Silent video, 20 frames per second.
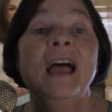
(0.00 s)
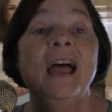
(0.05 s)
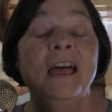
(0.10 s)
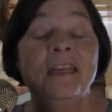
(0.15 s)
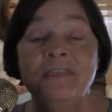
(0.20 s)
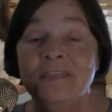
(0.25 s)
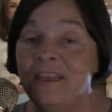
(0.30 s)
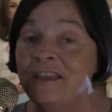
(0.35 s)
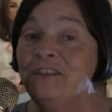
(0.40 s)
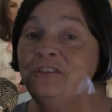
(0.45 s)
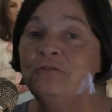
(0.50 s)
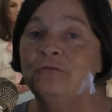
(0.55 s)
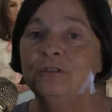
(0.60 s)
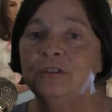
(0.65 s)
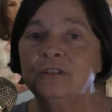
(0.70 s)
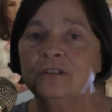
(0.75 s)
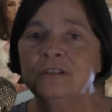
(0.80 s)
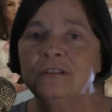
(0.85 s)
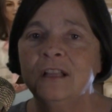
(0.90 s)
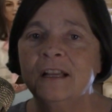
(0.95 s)
and then you
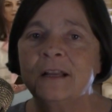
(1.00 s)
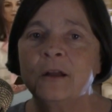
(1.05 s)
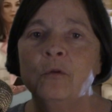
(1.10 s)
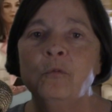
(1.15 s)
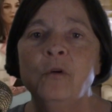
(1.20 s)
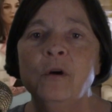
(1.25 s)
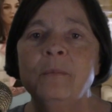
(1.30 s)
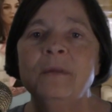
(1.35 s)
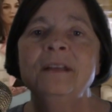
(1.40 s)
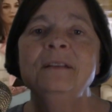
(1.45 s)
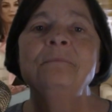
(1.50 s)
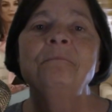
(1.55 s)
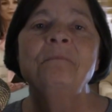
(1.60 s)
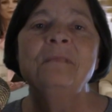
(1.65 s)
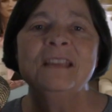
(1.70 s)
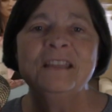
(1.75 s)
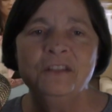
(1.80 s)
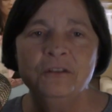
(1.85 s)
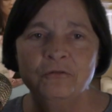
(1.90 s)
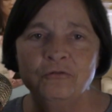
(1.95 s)
look like a woman,
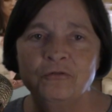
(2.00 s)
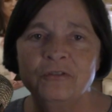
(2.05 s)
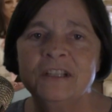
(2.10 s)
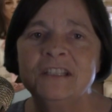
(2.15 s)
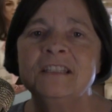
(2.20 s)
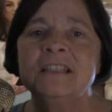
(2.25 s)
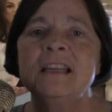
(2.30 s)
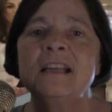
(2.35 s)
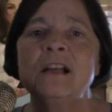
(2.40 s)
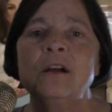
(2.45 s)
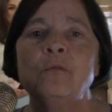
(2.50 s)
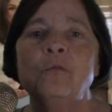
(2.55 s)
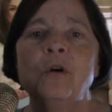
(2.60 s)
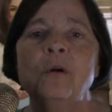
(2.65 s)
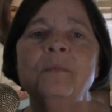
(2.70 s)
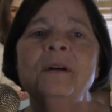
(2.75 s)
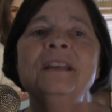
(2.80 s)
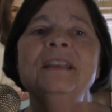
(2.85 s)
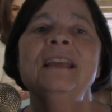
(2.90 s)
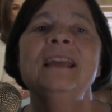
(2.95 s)
you dress like a
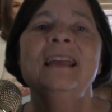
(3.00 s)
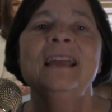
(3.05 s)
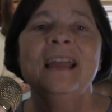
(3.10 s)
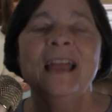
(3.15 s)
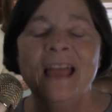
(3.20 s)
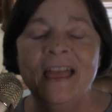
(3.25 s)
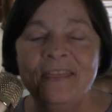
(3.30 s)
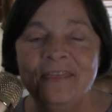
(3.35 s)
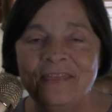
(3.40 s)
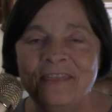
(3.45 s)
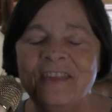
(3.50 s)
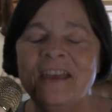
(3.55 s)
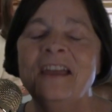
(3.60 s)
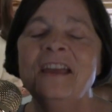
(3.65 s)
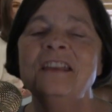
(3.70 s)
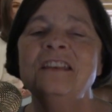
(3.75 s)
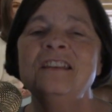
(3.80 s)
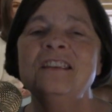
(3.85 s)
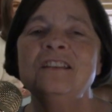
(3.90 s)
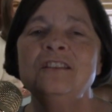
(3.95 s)
woman, and
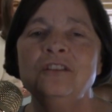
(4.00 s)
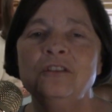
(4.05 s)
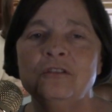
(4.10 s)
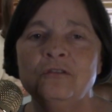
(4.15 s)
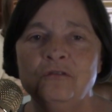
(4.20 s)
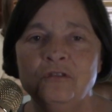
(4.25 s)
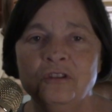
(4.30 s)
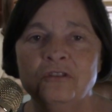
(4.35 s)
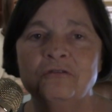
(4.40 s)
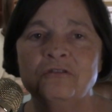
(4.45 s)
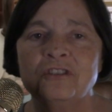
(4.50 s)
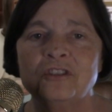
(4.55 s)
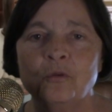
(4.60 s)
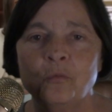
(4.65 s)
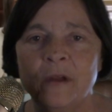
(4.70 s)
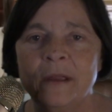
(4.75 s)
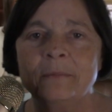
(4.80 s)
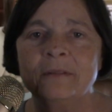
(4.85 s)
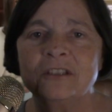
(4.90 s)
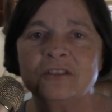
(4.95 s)
then you use the
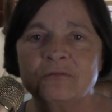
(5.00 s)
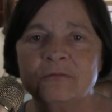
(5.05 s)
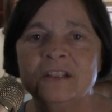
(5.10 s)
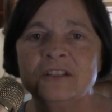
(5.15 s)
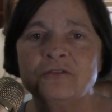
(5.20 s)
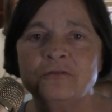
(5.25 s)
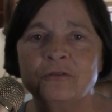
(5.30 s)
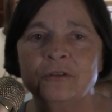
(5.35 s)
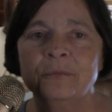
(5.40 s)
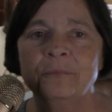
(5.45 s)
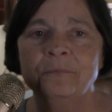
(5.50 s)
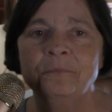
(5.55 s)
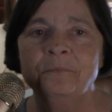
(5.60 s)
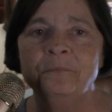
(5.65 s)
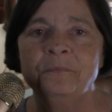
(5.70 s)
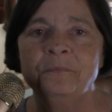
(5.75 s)
women's restroom.